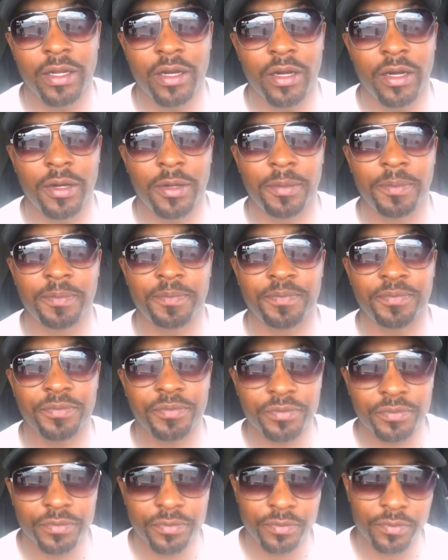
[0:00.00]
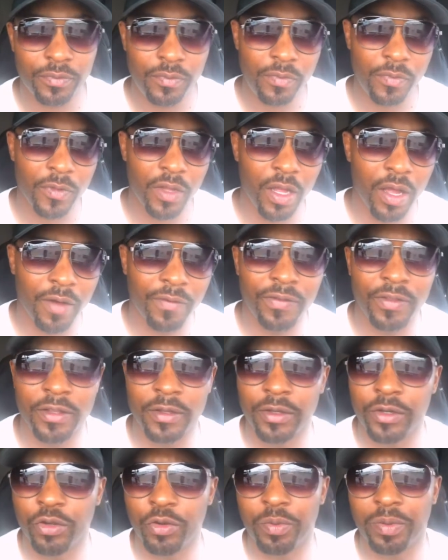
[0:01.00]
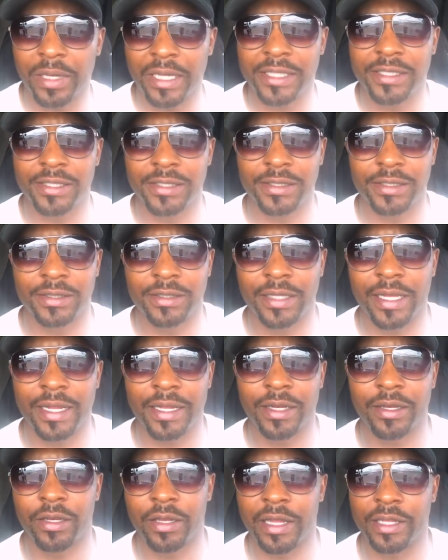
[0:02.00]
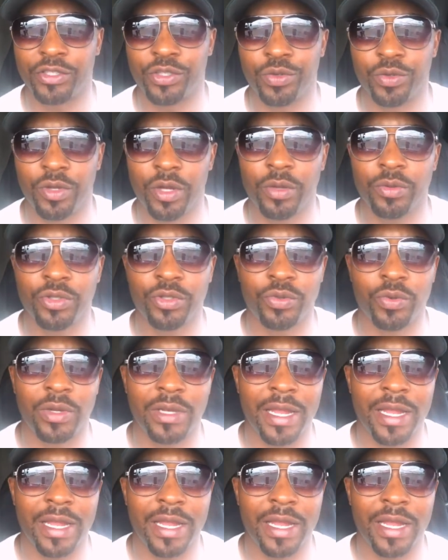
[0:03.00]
of the new places that you go to.